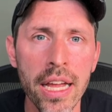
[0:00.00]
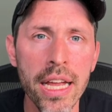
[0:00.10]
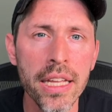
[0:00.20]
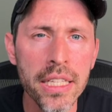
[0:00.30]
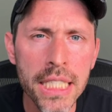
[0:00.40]

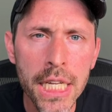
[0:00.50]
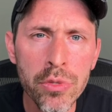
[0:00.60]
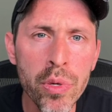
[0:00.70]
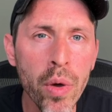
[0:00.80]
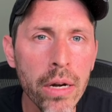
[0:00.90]
In this case, we
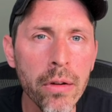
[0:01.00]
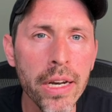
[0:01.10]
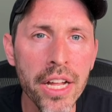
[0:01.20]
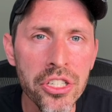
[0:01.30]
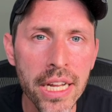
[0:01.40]
want to run
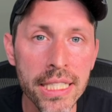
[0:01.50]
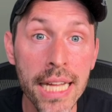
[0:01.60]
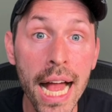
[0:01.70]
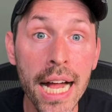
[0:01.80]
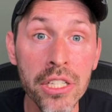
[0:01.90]
Nginx
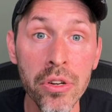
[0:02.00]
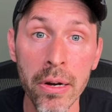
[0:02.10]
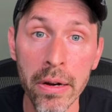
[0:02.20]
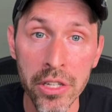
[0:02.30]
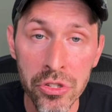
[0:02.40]
as our
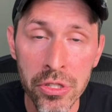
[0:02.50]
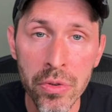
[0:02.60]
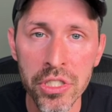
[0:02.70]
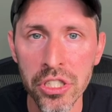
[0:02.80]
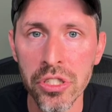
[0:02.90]
current user,
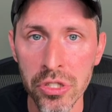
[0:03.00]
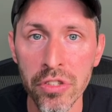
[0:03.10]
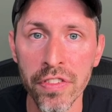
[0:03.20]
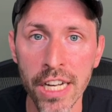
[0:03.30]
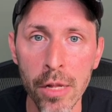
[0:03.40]
which is user
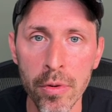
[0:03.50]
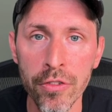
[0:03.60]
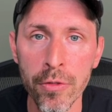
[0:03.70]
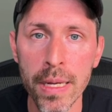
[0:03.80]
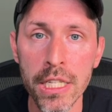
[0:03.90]
helper for
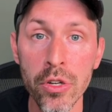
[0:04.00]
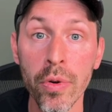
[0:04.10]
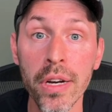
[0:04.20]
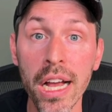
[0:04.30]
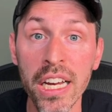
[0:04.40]
me. So we're
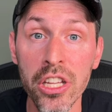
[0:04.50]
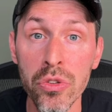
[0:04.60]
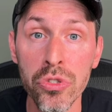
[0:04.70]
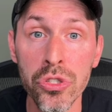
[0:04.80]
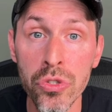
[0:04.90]
not going to use
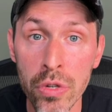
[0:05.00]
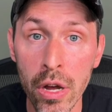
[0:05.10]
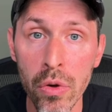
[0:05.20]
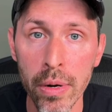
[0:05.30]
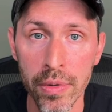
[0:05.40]
sudo
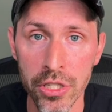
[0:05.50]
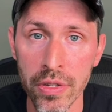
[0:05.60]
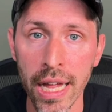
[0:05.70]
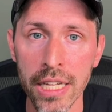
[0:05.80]
when we do that.